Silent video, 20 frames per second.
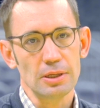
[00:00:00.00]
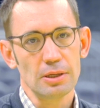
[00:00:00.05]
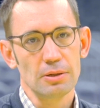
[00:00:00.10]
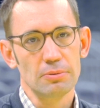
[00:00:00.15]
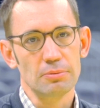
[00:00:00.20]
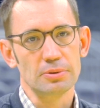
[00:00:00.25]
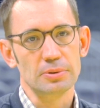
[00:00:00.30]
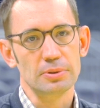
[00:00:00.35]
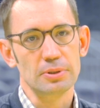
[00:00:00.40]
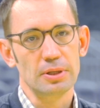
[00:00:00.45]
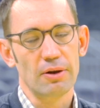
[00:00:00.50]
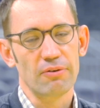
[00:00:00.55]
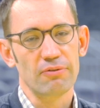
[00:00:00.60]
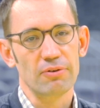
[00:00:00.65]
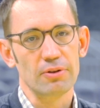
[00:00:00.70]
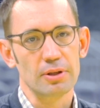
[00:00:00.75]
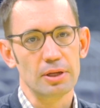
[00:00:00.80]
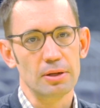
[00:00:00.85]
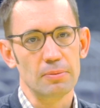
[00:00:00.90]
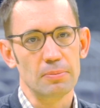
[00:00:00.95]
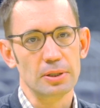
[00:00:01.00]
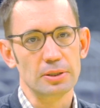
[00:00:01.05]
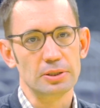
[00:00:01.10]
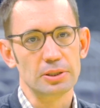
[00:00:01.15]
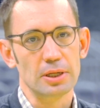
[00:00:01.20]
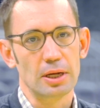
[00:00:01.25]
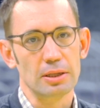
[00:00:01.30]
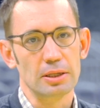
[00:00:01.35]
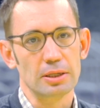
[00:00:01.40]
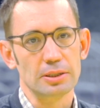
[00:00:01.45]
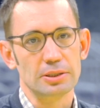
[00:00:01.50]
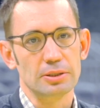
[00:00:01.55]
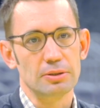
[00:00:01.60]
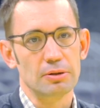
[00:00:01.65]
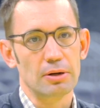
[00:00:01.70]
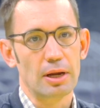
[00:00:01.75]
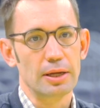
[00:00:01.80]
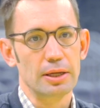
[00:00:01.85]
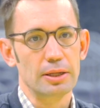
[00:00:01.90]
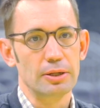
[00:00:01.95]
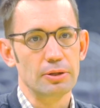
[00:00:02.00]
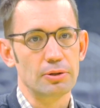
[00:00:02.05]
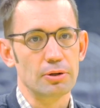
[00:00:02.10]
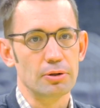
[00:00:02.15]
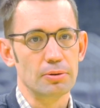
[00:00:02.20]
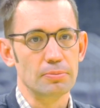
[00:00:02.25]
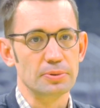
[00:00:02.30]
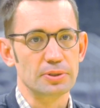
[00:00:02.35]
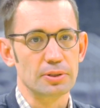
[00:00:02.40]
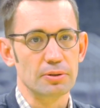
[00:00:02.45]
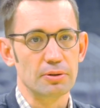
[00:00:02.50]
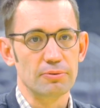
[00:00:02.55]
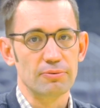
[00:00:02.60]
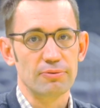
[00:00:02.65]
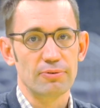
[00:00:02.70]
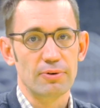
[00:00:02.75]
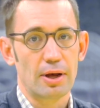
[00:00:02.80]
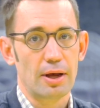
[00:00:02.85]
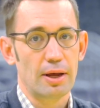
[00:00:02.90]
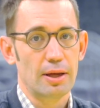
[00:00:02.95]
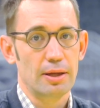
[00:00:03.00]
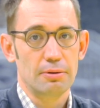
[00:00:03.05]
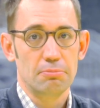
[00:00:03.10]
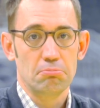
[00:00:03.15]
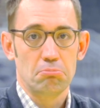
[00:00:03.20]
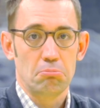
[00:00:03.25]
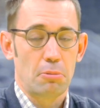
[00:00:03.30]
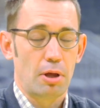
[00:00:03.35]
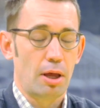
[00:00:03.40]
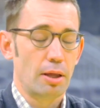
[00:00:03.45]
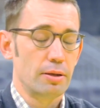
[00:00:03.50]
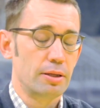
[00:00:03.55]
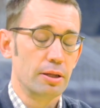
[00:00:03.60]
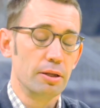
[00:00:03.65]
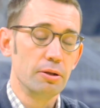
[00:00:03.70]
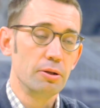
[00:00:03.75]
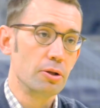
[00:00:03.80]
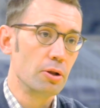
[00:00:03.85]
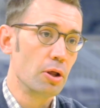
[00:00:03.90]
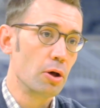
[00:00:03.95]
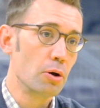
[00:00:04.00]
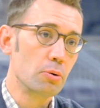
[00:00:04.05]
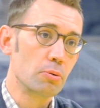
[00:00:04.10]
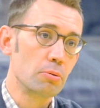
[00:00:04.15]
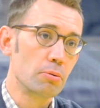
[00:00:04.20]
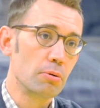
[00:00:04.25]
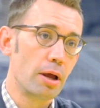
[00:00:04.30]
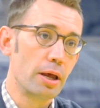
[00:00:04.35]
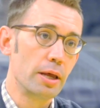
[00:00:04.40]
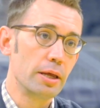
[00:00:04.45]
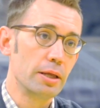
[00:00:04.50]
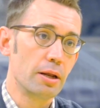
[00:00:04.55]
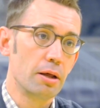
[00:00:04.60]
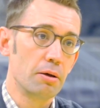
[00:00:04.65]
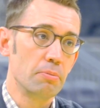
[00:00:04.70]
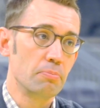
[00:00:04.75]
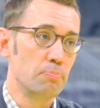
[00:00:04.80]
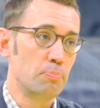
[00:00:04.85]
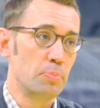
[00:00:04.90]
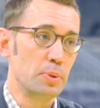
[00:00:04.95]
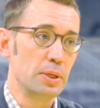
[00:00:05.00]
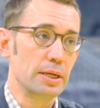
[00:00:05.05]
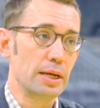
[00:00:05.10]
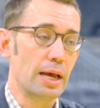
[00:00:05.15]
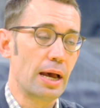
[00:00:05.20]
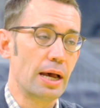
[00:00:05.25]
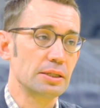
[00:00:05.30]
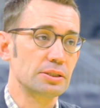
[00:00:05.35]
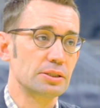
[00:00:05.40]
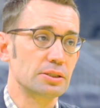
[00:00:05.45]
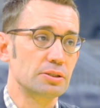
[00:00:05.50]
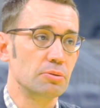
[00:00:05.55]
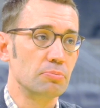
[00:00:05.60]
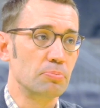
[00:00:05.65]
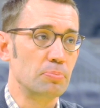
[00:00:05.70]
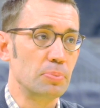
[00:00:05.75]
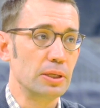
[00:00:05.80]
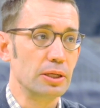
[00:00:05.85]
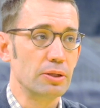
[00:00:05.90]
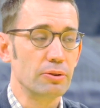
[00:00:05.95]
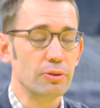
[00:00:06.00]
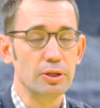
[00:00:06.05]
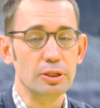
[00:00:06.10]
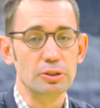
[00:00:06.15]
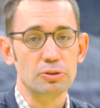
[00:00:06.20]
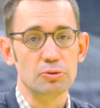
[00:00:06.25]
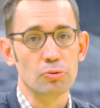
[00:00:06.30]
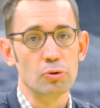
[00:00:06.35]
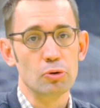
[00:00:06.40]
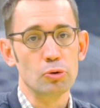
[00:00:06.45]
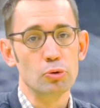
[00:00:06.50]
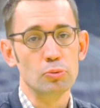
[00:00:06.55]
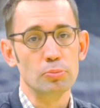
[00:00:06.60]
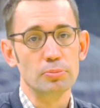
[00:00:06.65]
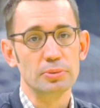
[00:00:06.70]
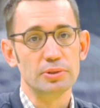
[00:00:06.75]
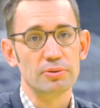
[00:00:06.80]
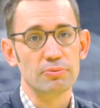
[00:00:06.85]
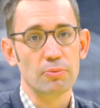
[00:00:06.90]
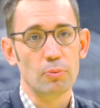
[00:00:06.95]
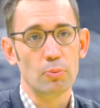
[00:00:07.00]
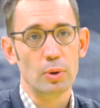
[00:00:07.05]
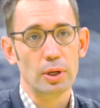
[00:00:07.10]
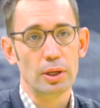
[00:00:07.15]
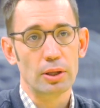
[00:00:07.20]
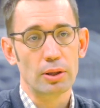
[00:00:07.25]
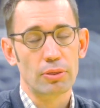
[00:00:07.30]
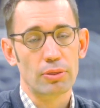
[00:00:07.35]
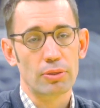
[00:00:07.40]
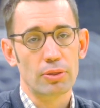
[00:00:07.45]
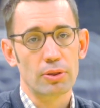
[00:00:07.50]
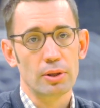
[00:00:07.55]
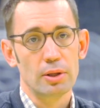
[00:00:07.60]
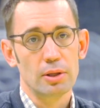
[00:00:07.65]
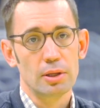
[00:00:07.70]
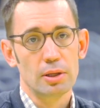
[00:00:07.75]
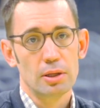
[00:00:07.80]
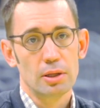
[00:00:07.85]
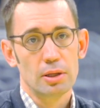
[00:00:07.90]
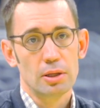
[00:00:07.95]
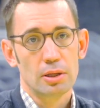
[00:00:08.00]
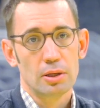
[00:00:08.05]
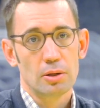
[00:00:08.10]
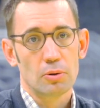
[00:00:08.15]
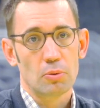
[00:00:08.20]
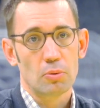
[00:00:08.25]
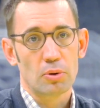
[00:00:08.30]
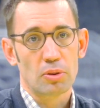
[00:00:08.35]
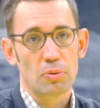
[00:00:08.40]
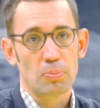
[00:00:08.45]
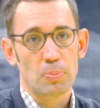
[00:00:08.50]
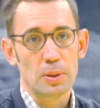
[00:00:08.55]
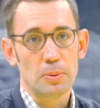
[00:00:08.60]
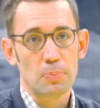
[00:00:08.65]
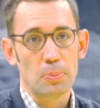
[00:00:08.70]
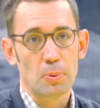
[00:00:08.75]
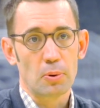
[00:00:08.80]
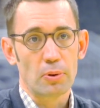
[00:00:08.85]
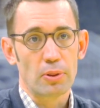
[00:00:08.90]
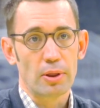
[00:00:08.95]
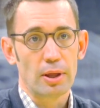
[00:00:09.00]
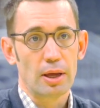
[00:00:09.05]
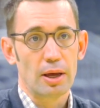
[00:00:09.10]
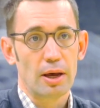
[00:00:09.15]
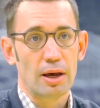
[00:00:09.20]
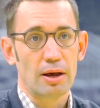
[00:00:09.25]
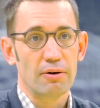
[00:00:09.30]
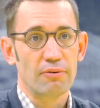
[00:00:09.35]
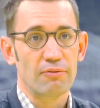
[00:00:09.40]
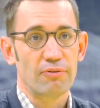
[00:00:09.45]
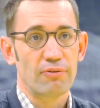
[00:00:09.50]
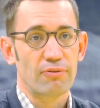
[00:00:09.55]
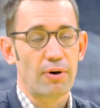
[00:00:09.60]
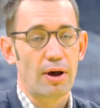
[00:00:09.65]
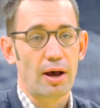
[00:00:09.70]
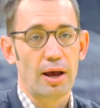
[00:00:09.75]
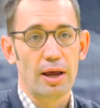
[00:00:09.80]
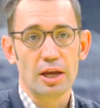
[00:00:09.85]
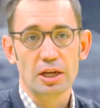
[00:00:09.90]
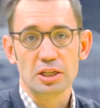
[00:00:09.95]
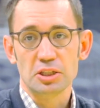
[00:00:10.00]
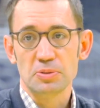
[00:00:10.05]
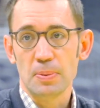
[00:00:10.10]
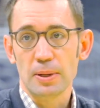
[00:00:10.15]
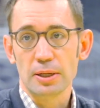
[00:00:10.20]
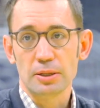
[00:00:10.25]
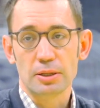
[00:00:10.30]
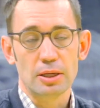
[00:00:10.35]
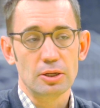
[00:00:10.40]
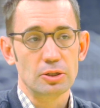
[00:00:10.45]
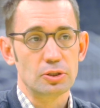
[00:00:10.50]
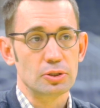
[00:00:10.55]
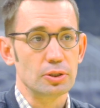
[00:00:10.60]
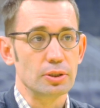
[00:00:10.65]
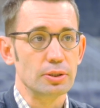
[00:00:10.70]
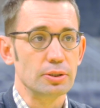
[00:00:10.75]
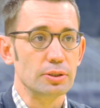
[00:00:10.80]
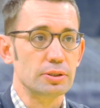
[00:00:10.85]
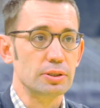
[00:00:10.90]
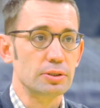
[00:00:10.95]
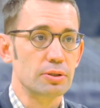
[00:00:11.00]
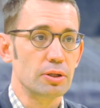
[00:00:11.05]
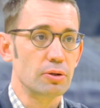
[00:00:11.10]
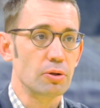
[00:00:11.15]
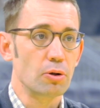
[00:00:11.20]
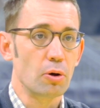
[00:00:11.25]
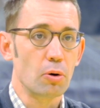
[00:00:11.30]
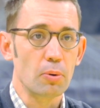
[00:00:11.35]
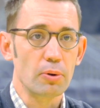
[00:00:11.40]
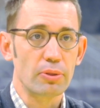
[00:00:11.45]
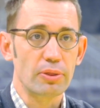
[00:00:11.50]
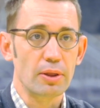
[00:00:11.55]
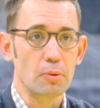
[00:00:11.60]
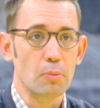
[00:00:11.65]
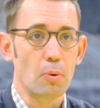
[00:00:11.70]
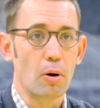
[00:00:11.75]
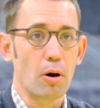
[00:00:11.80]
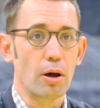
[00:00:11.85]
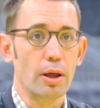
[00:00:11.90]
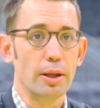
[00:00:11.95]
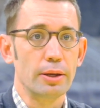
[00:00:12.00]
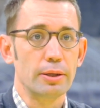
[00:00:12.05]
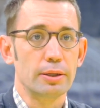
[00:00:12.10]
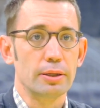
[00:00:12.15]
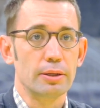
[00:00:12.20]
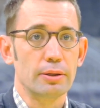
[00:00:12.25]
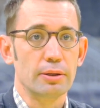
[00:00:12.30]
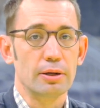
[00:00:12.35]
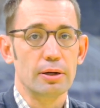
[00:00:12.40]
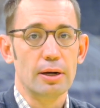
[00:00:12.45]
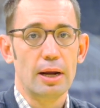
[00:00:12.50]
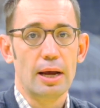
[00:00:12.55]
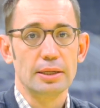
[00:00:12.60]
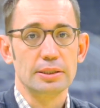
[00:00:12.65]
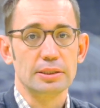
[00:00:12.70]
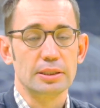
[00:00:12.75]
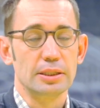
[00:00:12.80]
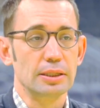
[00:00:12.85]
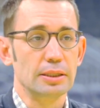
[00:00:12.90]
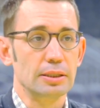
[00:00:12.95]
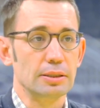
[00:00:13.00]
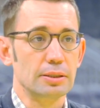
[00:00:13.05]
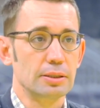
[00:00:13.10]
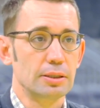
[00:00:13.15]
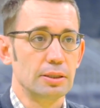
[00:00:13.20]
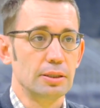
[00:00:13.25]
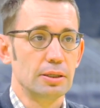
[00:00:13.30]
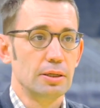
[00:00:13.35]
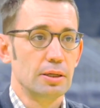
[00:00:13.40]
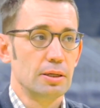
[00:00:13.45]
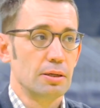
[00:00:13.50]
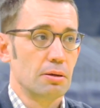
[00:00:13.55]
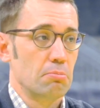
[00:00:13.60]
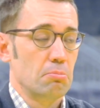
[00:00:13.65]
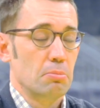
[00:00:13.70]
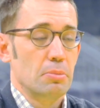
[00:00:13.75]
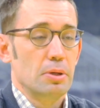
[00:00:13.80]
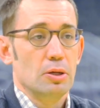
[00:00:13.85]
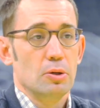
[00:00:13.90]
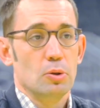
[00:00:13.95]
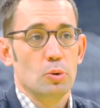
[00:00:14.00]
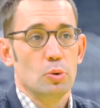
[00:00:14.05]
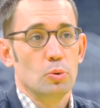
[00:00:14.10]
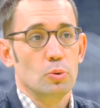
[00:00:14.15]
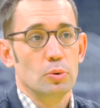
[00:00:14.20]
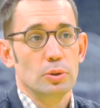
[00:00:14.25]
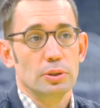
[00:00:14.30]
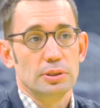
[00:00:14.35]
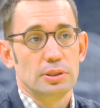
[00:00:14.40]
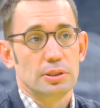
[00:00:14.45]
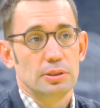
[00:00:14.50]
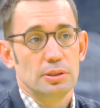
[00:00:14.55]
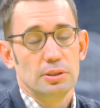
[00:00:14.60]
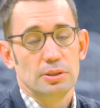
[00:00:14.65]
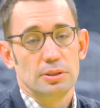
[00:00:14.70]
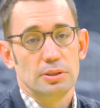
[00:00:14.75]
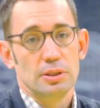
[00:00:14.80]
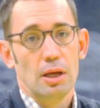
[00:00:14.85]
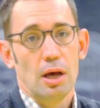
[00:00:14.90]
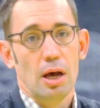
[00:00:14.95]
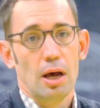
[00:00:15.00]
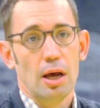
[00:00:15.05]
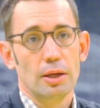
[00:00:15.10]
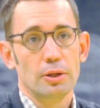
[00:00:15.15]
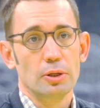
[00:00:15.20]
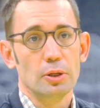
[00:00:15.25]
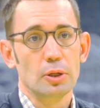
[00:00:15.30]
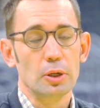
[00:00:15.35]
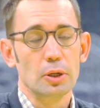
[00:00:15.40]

it was definitely a big shot lesson, right? In terms of I, I didn't know, right? And I'm being asked to be in these rooms with, with people that have high expectations, that know what they want, and they're asking me, who is is not, you